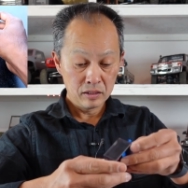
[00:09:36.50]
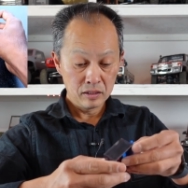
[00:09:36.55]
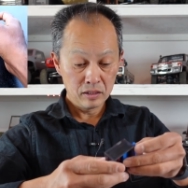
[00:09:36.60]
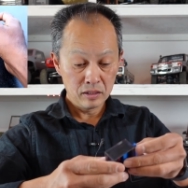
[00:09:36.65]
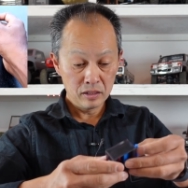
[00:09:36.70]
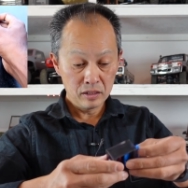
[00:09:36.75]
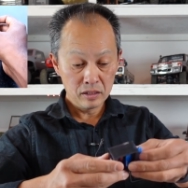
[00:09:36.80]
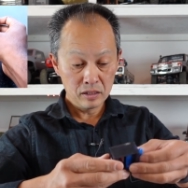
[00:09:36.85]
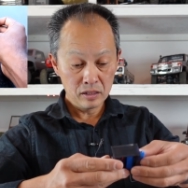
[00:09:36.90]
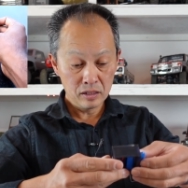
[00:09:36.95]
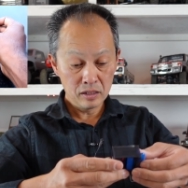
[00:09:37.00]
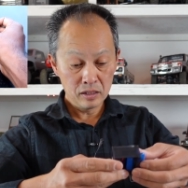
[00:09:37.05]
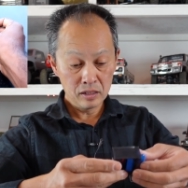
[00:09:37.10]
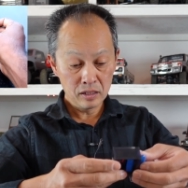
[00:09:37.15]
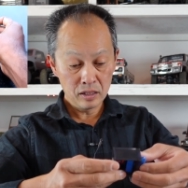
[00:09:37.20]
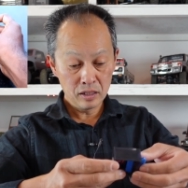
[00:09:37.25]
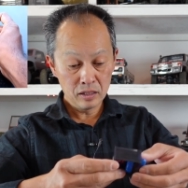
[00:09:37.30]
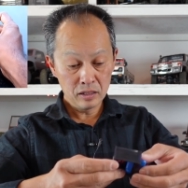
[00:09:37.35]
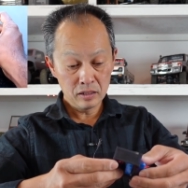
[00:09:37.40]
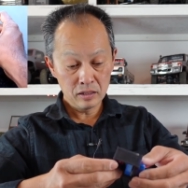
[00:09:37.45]
This is
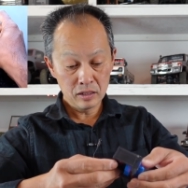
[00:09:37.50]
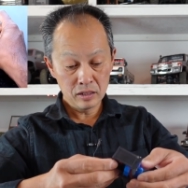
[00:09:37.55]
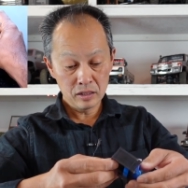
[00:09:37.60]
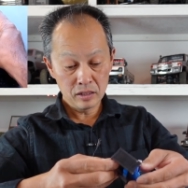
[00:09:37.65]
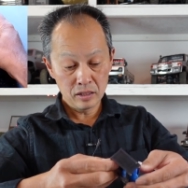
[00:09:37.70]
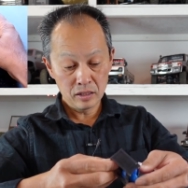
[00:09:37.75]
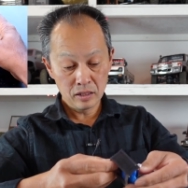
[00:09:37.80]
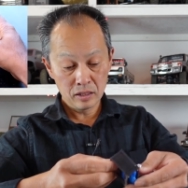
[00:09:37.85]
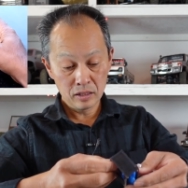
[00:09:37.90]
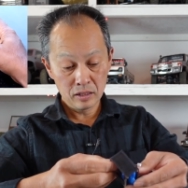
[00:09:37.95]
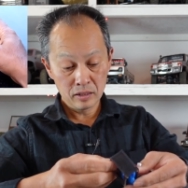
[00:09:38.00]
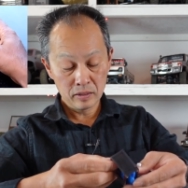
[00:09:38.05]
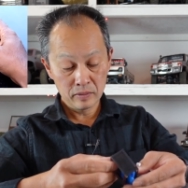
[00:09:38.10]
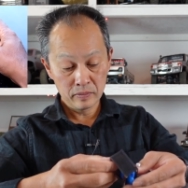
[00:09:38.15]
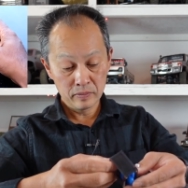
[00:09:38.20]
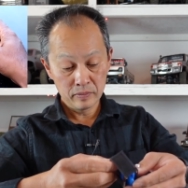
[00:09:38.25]
interesting.